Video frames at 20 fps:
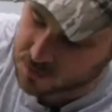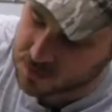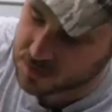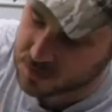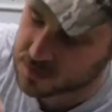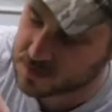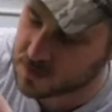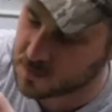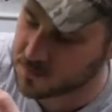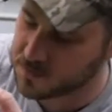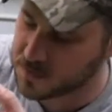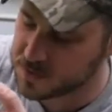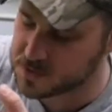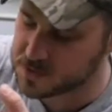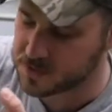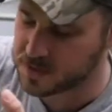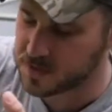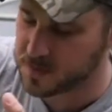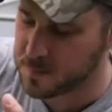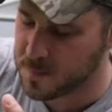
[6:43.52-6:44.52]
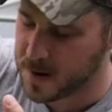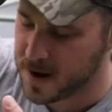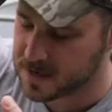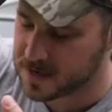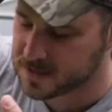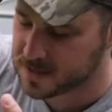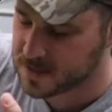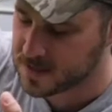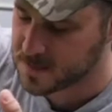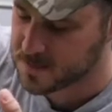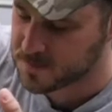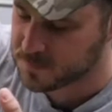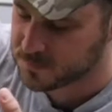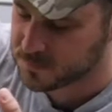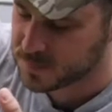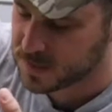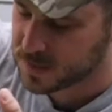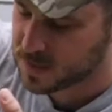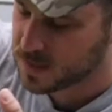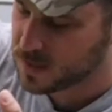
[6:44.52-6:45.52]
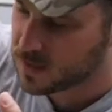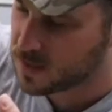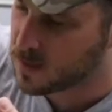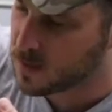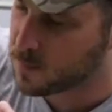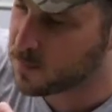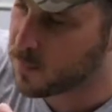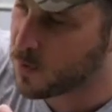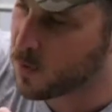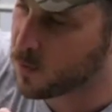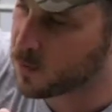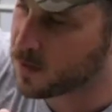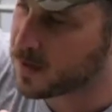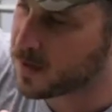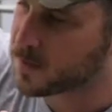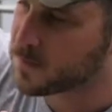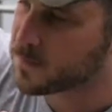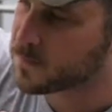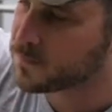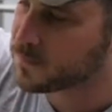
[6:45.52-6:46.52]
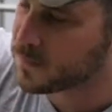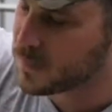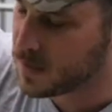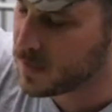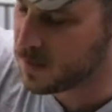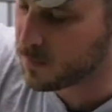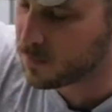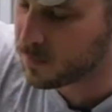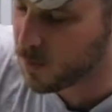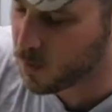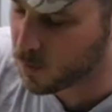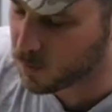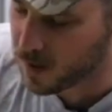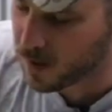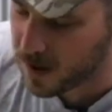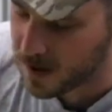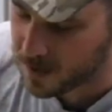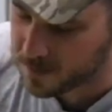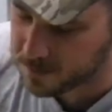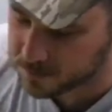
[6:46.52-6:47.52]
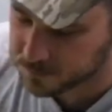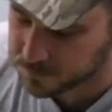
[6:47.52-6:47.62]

system featuring a basket, a pull ring, and a pull rod.